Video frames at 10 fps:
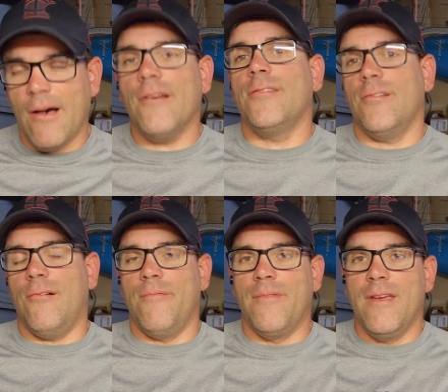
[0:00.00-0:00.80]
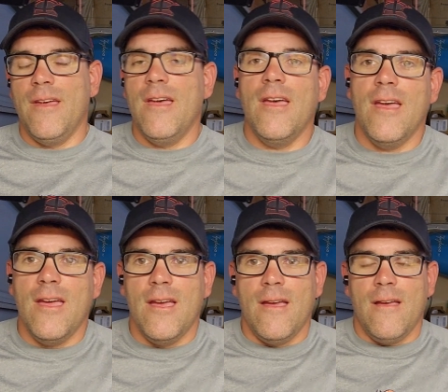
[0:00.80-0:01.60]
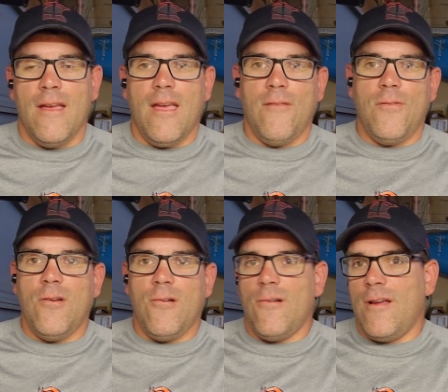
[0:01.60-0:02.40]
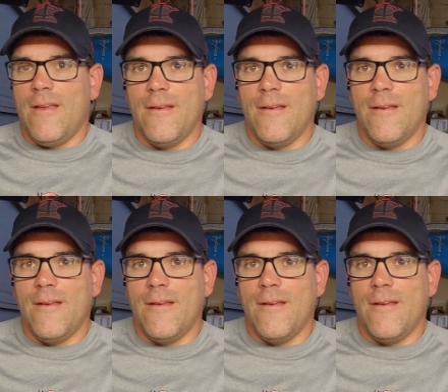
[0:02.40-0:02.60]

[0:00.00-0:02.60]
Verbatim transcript: Also, if you're,